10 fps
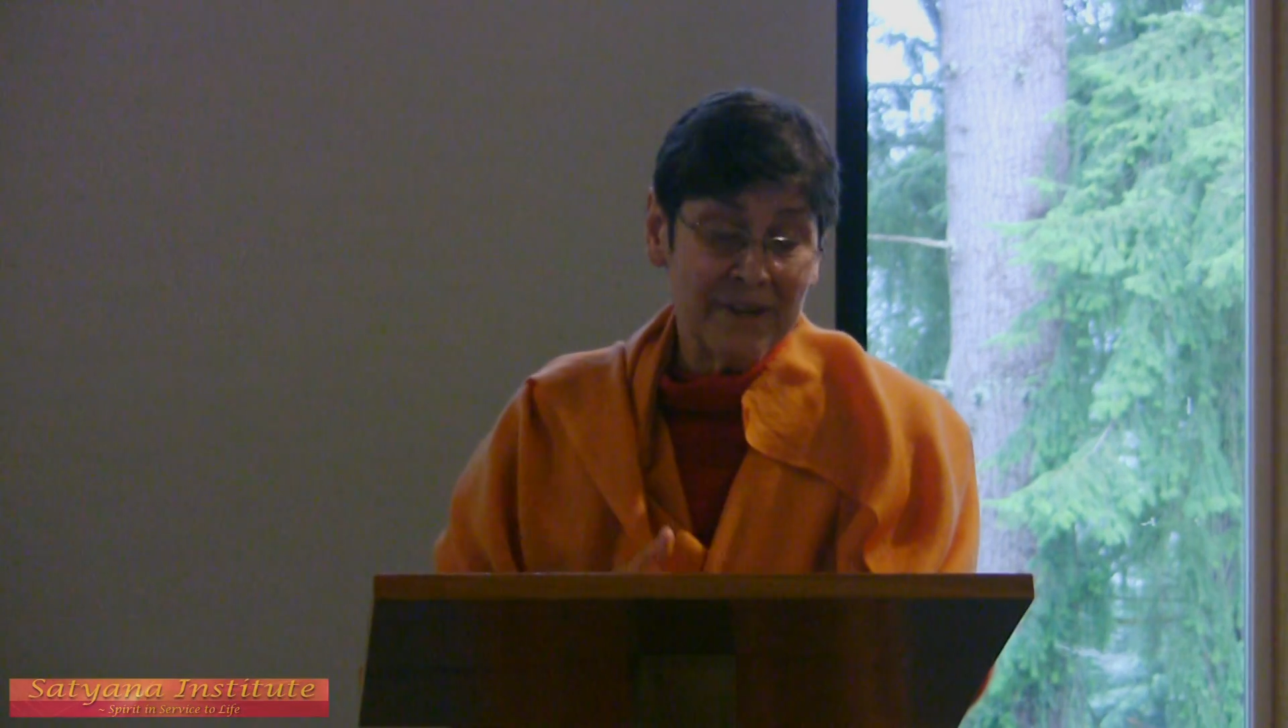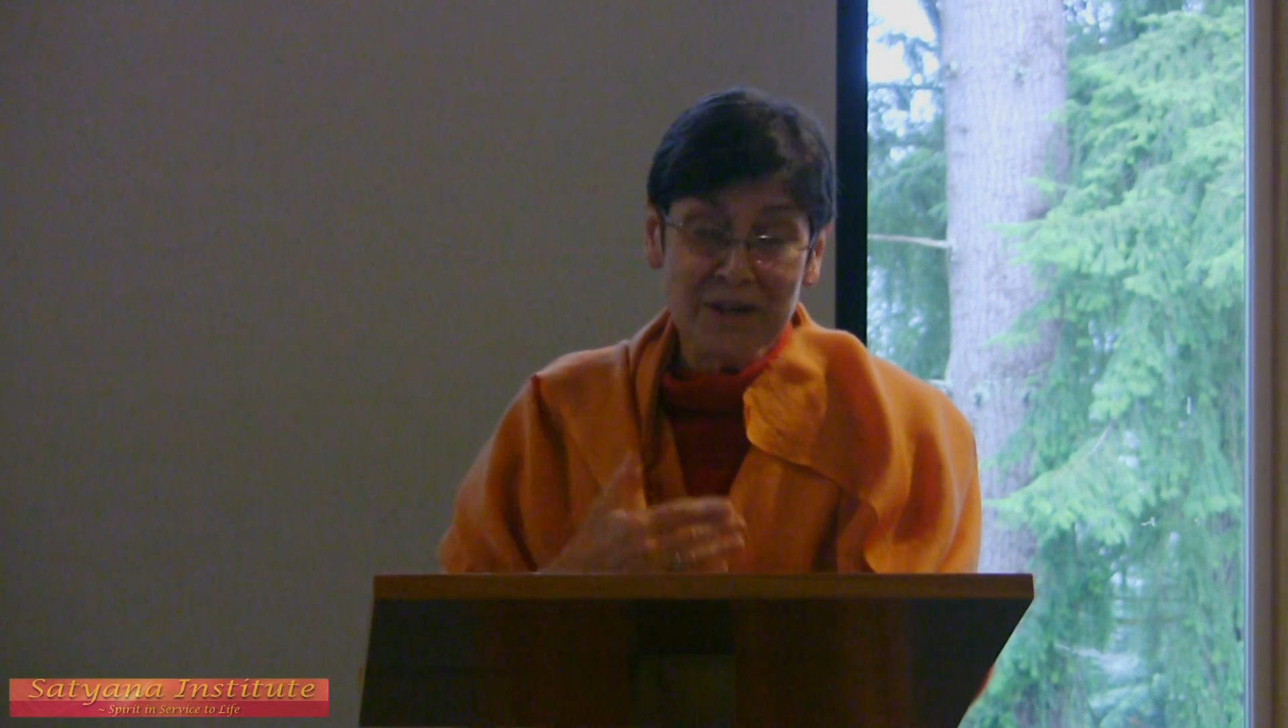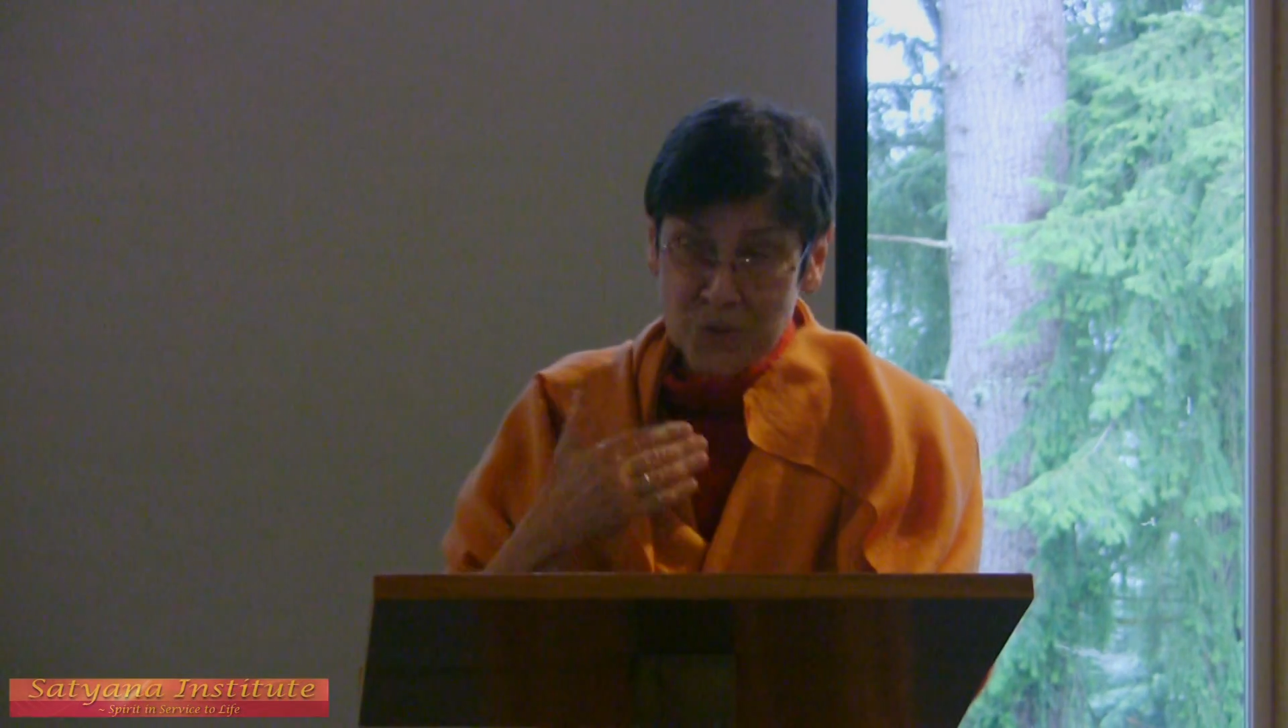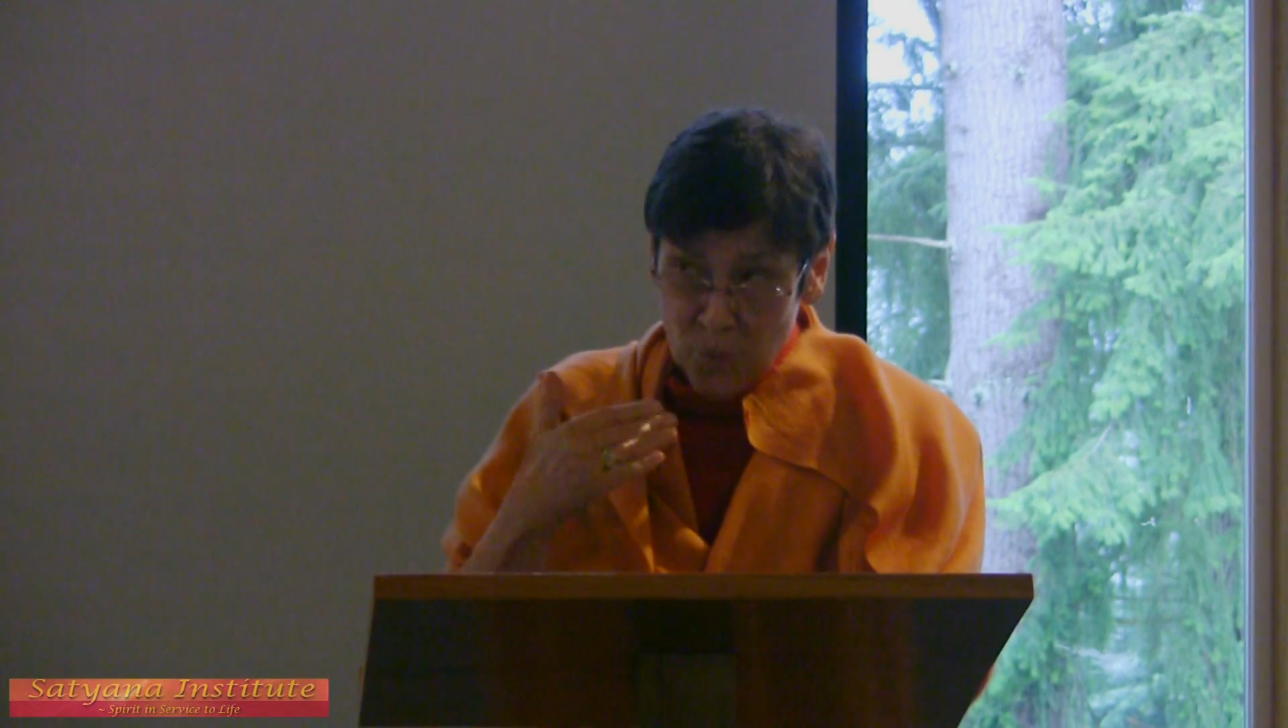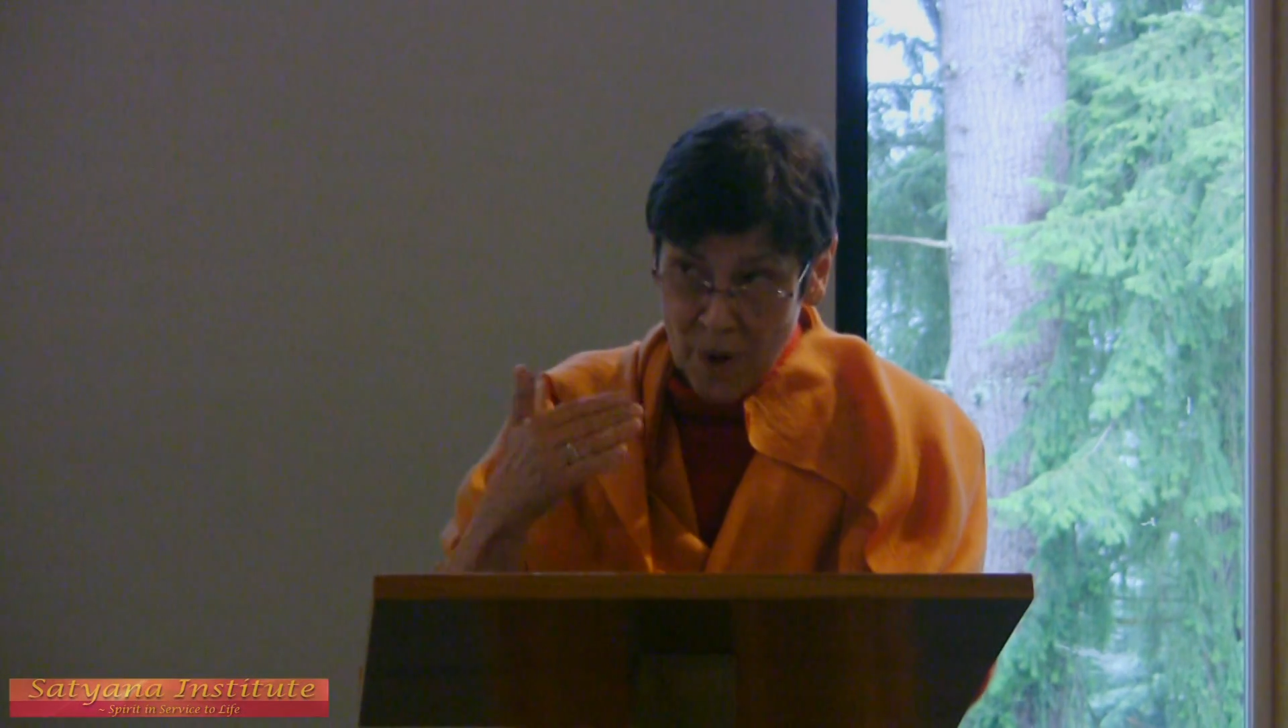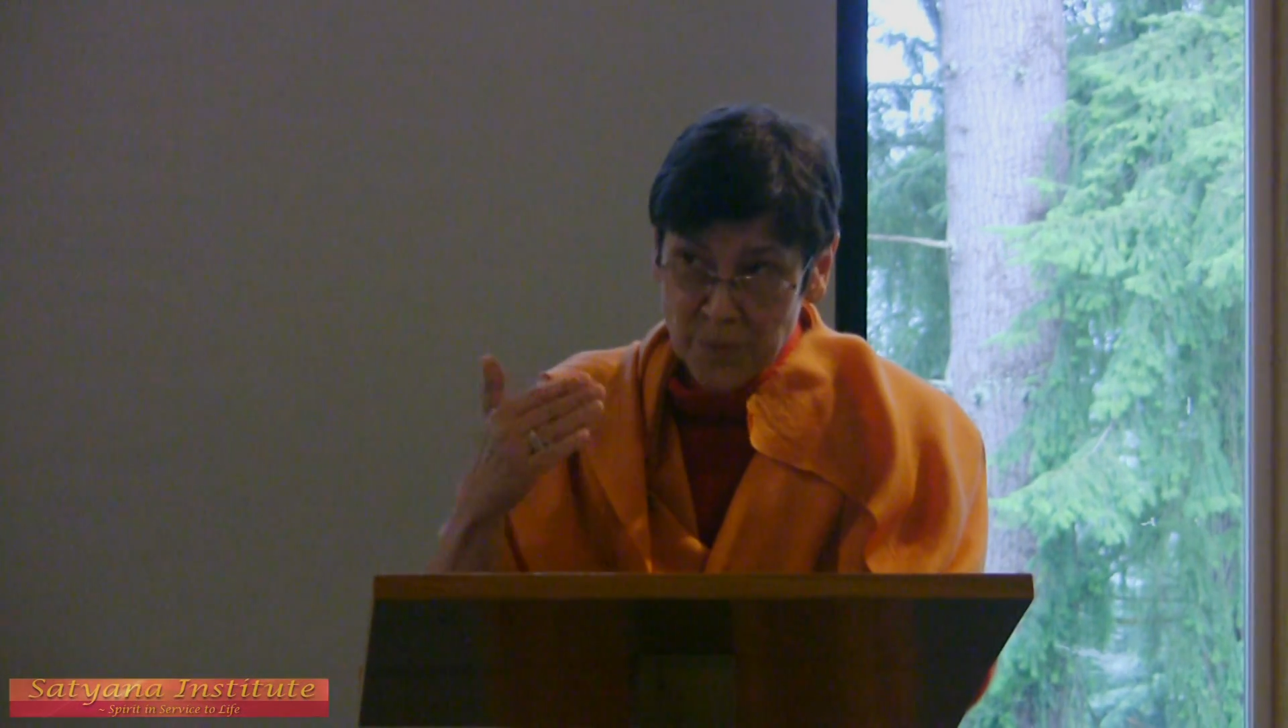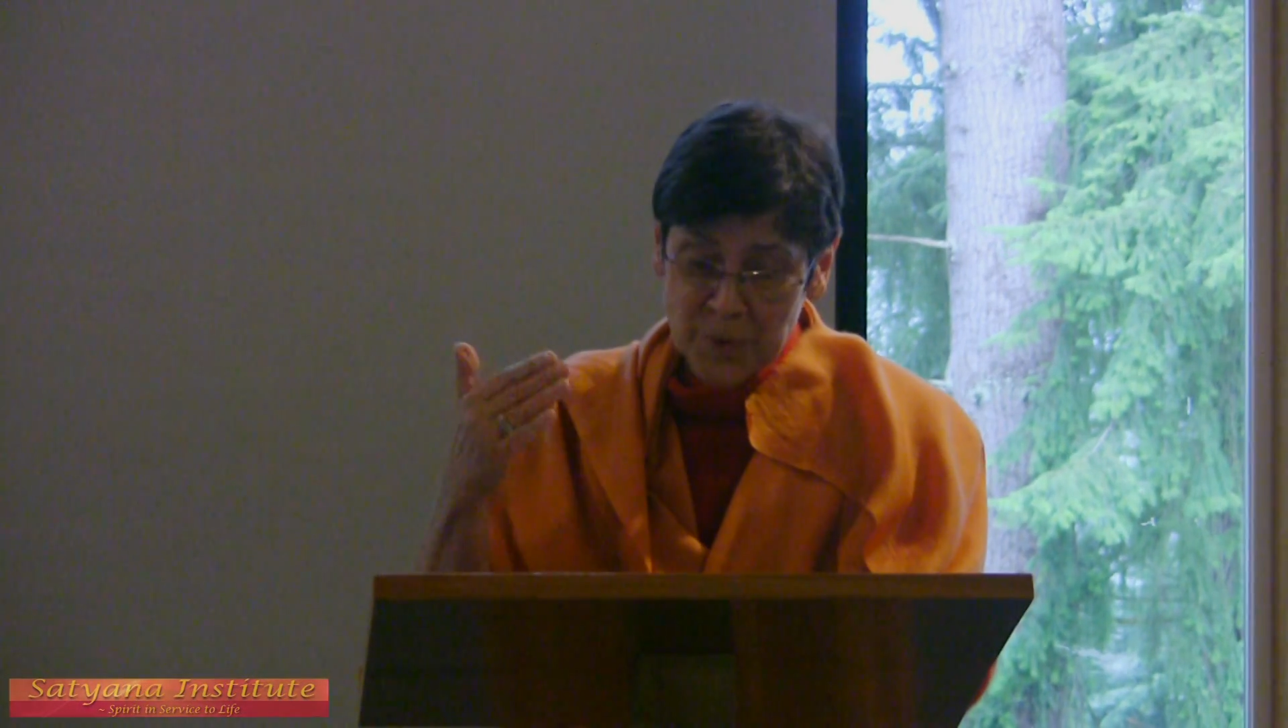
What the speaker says: It's one